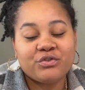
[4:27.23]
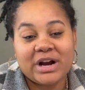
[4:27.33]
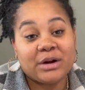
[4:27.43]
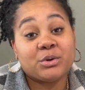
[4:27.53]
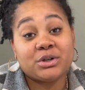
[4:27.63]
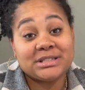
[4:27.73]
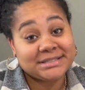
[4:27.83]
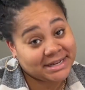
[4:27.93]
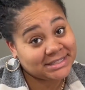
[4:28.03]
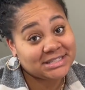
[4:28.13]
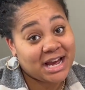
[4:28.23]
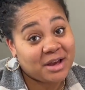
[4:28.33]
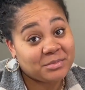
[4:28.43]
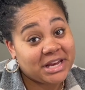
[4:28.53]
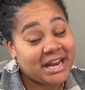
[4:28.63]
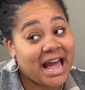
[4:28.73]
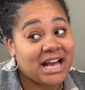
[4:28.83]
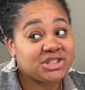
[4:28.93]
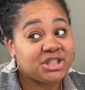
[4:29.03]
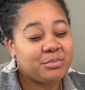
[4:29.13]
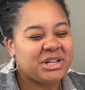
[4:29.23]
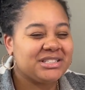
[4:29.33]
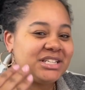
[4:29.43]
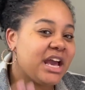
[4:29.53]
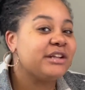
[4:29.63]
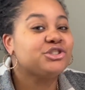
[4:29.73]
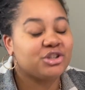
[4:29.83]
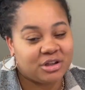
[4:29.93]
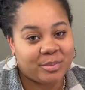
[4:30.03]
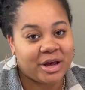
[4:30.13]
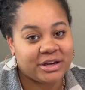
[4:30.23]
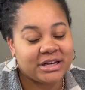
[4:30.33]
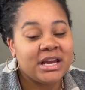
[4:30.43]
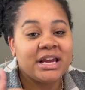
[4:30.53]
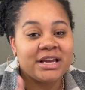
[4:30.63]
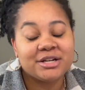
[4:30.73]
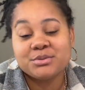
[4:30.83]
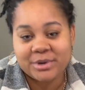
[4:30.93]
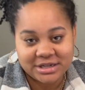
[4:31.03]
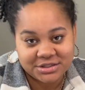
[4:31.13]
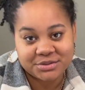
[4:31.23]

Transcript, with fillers: viral a second time and actually be intentional about it, here's what I do.